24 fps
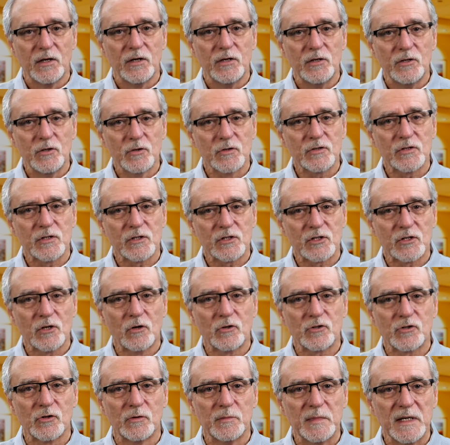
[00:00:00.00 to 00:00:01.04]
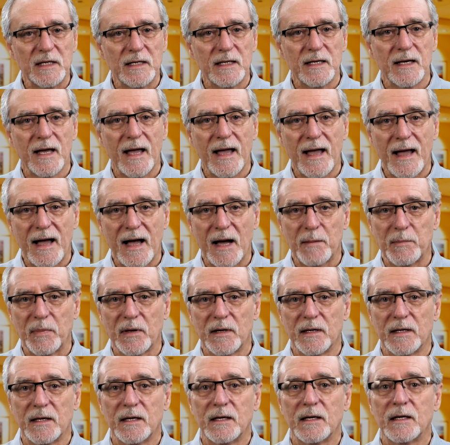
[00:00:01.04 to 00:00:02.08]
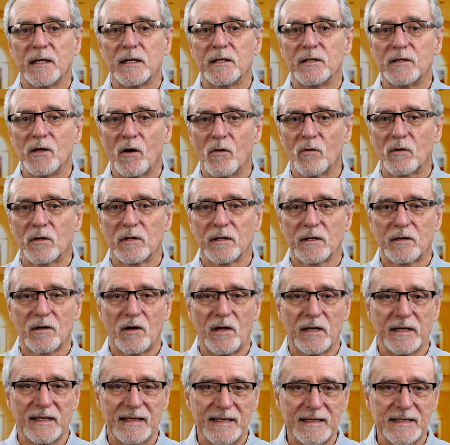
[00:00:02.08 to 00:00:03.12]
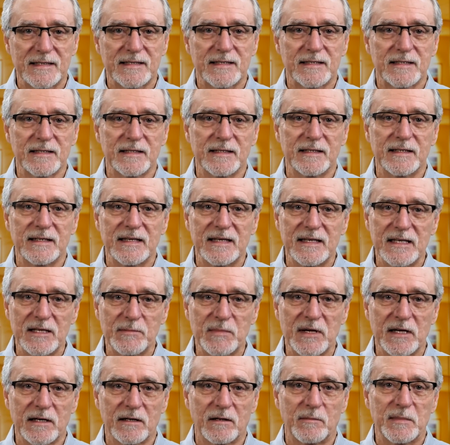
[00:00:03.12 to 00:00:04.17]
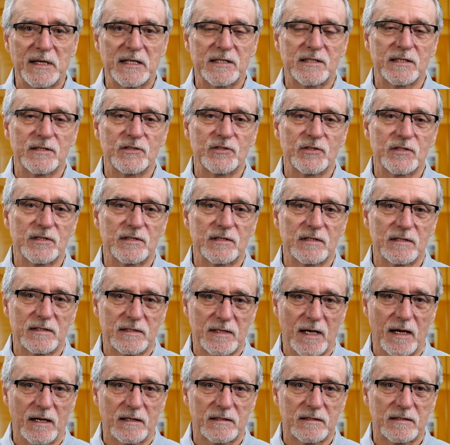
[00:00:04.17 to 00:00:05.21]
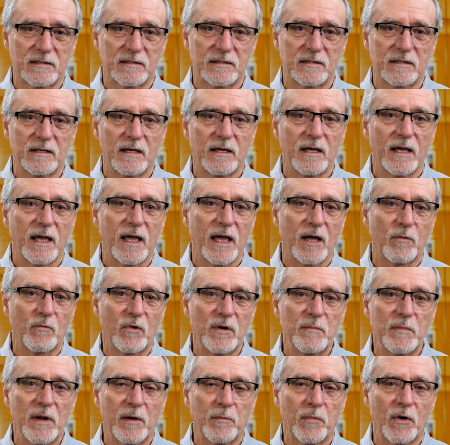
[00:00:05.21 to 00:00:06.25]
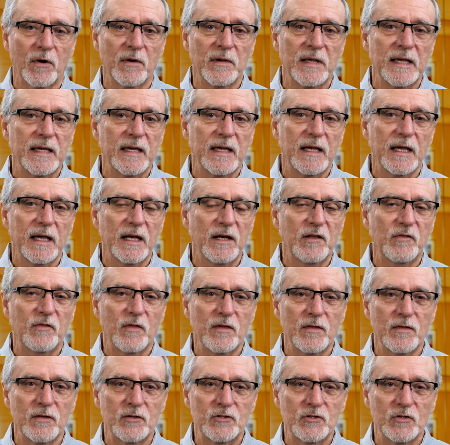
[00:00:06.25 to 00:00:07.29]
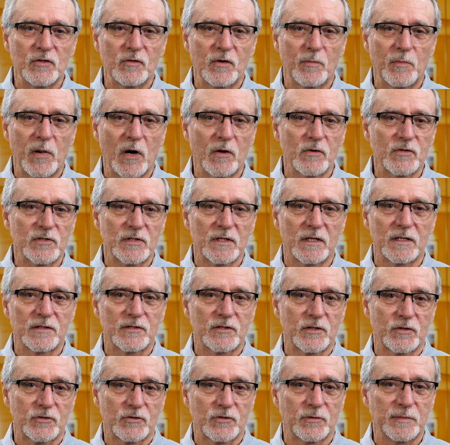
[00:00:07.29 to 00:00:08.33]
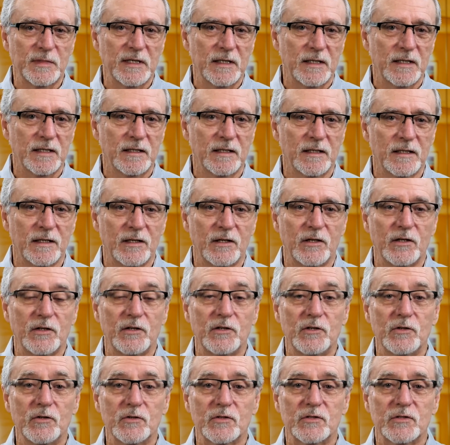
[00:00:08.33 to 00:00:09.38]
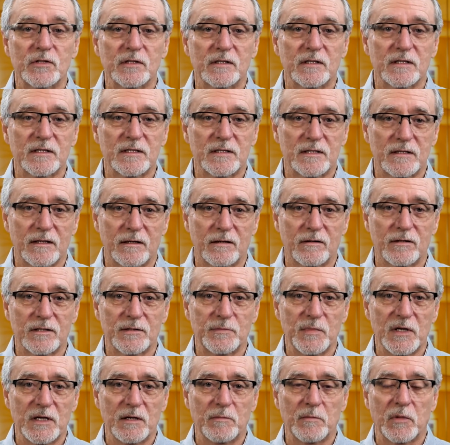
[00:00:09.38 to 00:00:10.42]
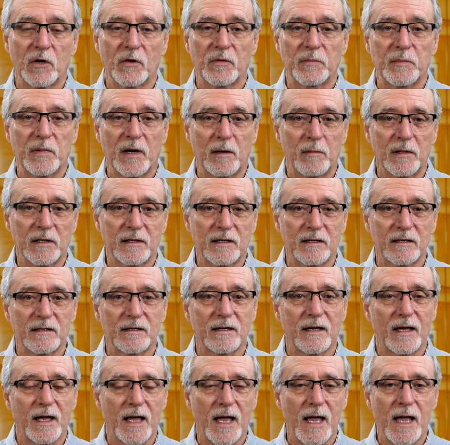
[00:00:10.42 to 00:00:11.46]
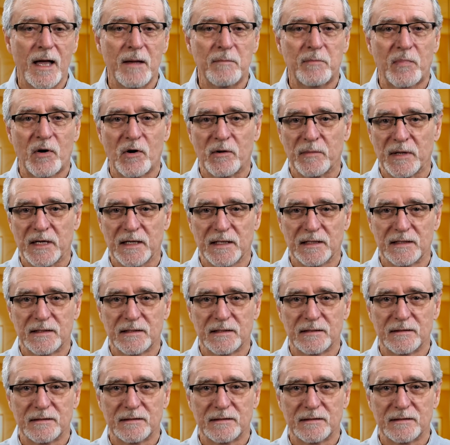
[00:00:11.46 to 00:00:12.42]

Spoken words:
Use the social media app. Don't click on links in email messages and texts. And remember, anything that you post on social media, you should consider as being both public and permanent.